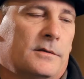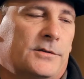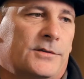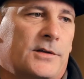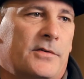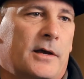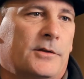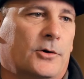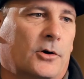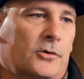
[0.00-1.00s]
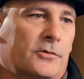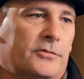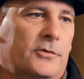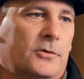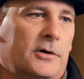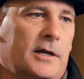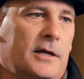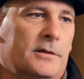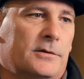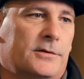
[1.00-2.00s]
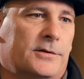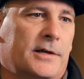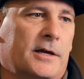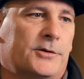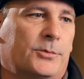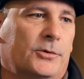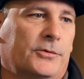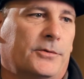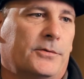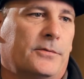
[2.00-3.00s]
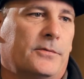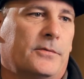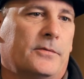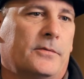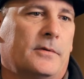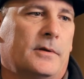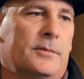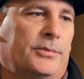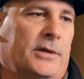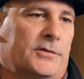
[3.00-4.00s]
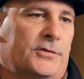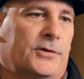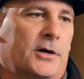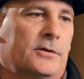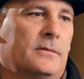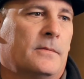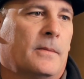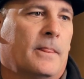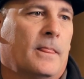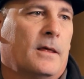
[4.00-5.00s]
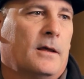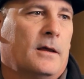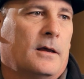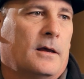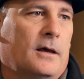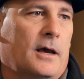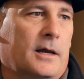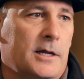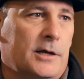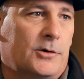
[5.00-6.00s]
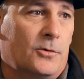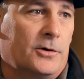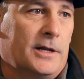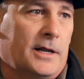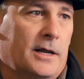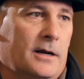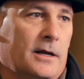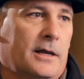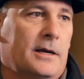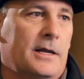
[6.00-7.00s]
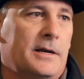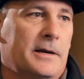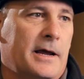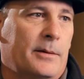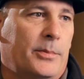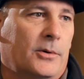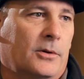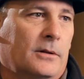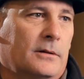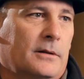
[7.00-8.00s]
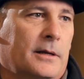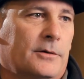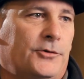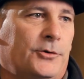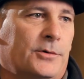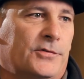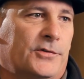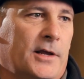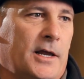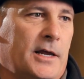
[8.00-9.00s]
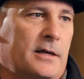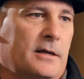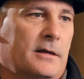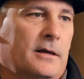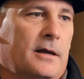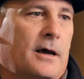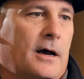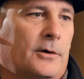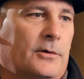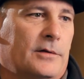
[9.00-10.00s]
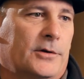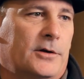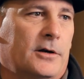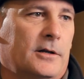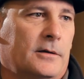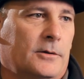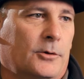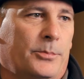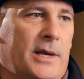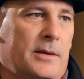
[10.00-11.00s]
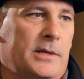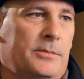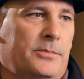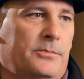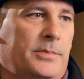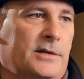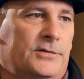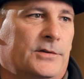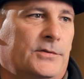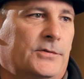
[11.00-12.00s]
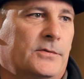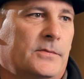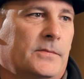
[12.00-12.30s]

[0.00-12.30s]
Since I've had the all-on-4 and the detachable implants done, I can eat corn again, I can eat an apple, I can chew a steak. I don't have to cut it in little baby pieces.